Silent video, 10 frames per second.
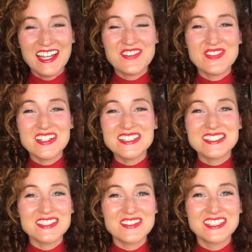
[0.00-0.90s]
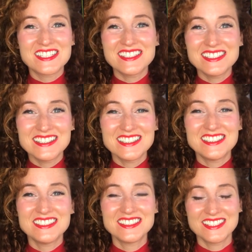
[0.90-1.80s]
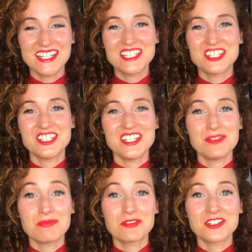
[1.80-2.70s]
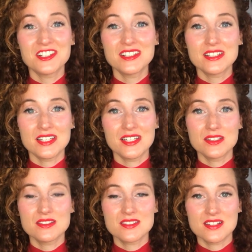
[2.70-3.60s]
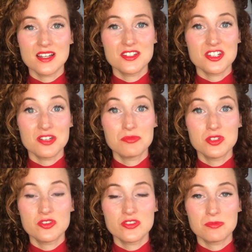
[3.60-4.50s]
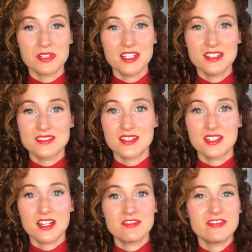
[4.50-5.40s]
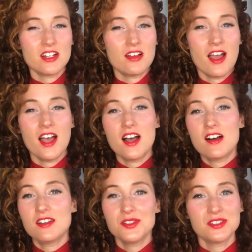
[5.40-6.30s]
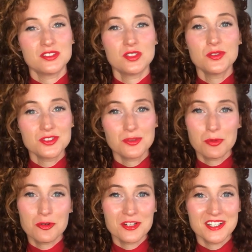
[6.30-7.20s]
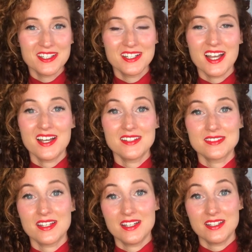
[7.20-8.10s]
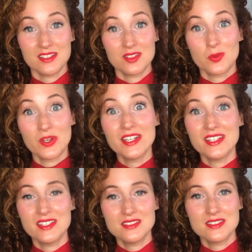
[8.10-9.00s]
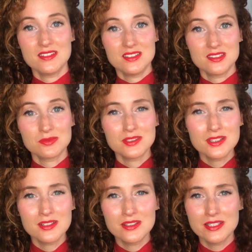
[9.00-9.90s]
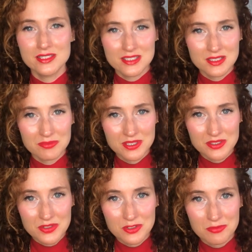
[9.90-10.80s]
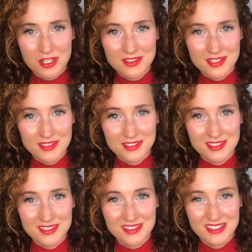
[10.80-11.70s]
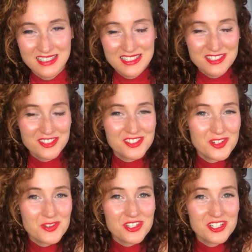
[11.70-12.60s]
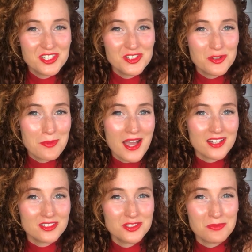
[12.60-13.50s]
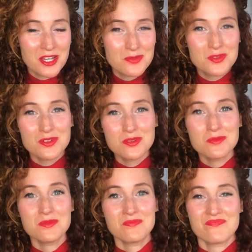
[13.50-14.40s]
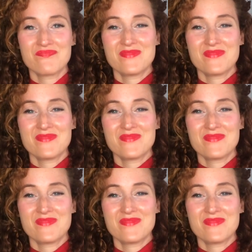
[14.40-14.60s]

It felt so good to do such deep work in such a beautiful place. Like, I felt held, so supported as I went into these really deep internal processes, to know that I could go back to my room